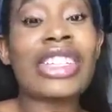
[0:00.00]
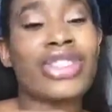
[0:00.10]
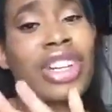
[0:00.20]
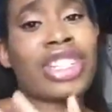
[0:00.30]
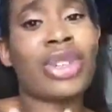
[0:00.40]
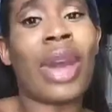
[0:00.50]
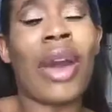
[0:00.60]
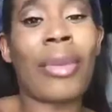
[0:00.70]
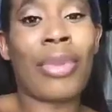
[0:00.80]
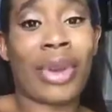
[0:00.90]
stressed you
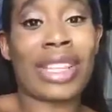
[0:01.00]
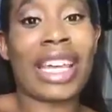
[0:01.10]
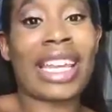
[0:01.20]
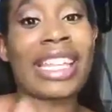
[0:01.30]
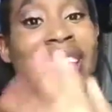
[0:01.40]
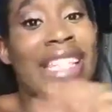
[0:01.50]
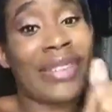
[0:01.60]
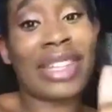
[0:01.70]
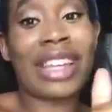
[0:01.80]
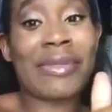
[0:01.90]
how important that is
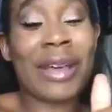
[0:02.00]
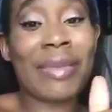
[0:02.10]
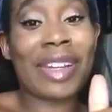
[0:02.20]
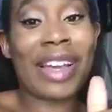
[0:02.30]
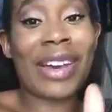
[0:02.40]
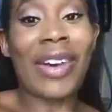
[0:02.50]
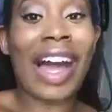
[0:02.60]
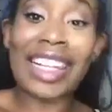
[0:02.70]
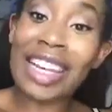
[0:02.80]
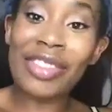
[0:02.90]
give it a thumbs up below
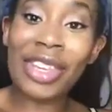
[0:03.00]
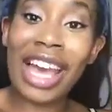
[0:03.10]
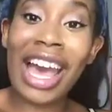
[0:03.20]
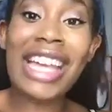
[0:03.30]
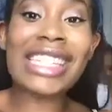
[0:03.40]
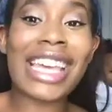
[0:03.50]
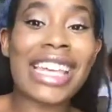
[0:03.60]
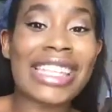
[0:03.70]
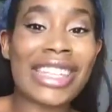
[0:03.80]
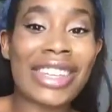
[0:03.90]
i love you guys
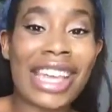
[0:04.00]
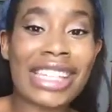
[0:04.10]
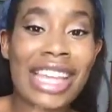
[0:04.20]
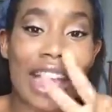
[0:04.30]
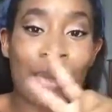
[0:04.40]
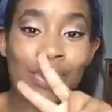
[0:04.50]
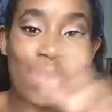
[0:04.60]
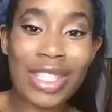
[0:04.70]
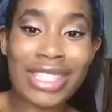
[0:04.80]
and see you next time